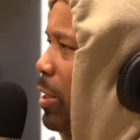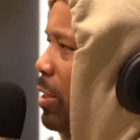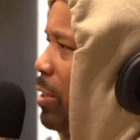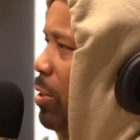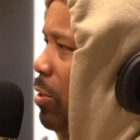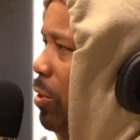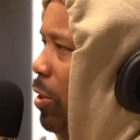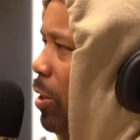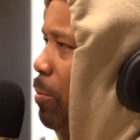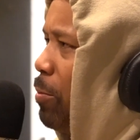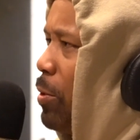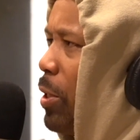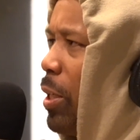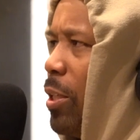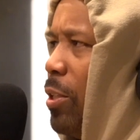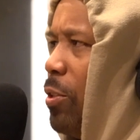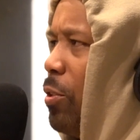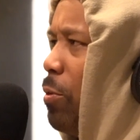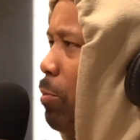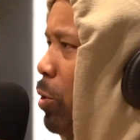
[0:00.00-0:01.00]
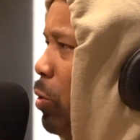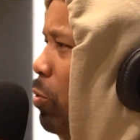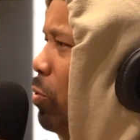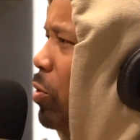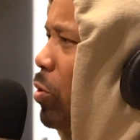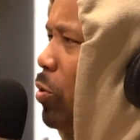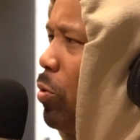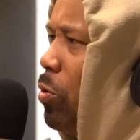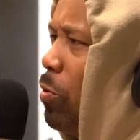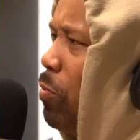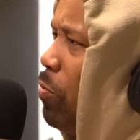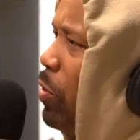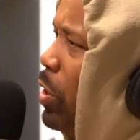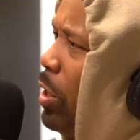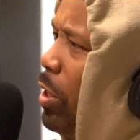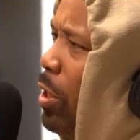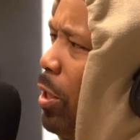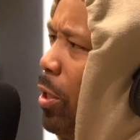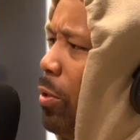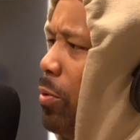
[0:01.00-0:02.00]
and, you know what I'm saying, get some music, shoot some
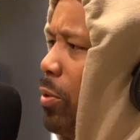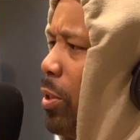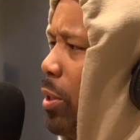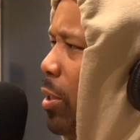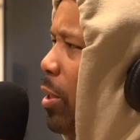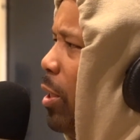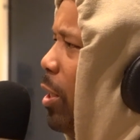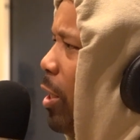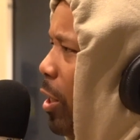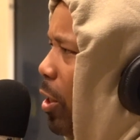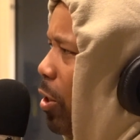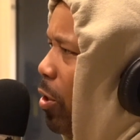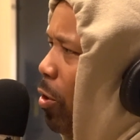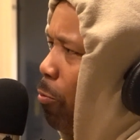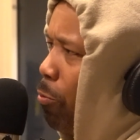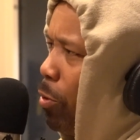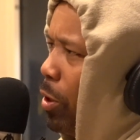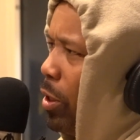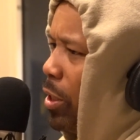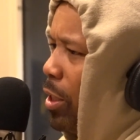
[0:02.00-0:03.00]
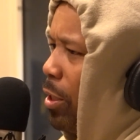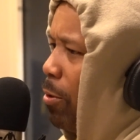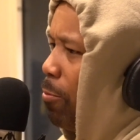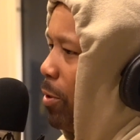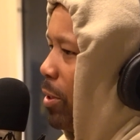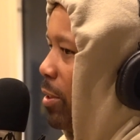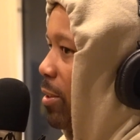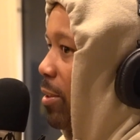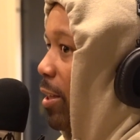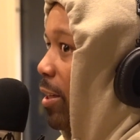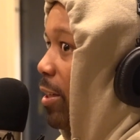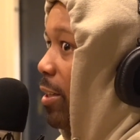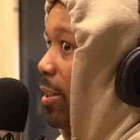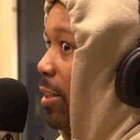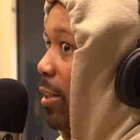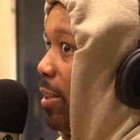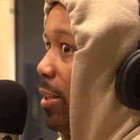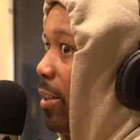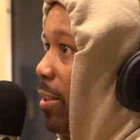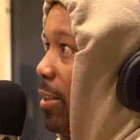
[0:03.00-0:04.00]
videos, and, really get, it's like,
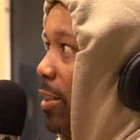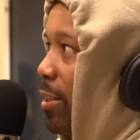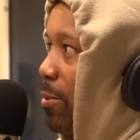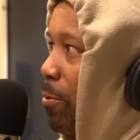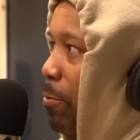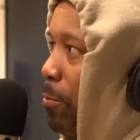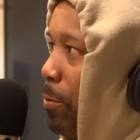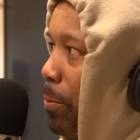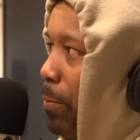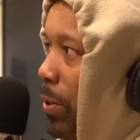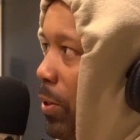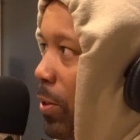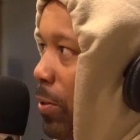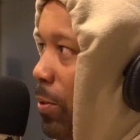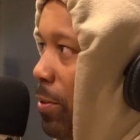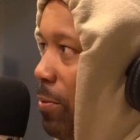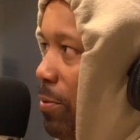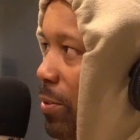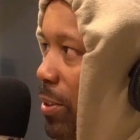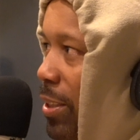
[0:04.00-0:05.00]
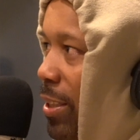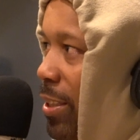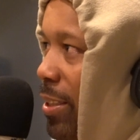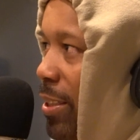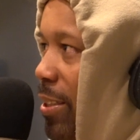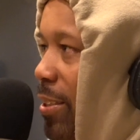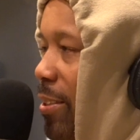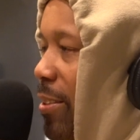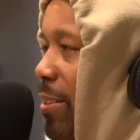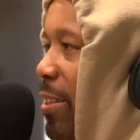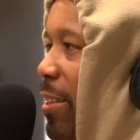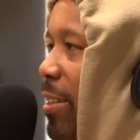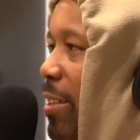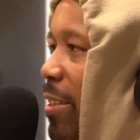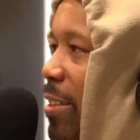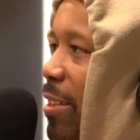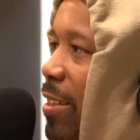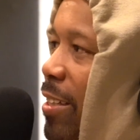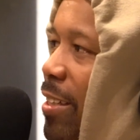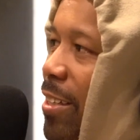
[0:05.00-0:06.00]
that's what we've been doing for 10 years now.
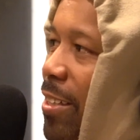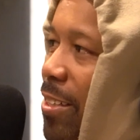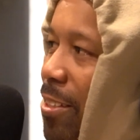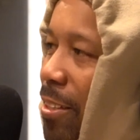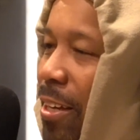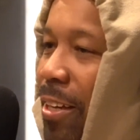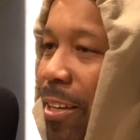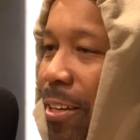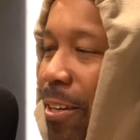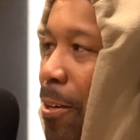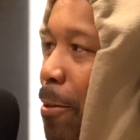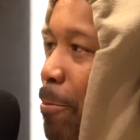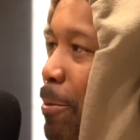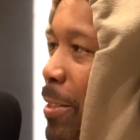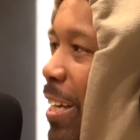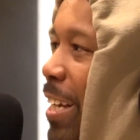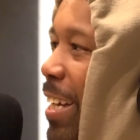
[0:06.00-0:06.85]
You know what I'm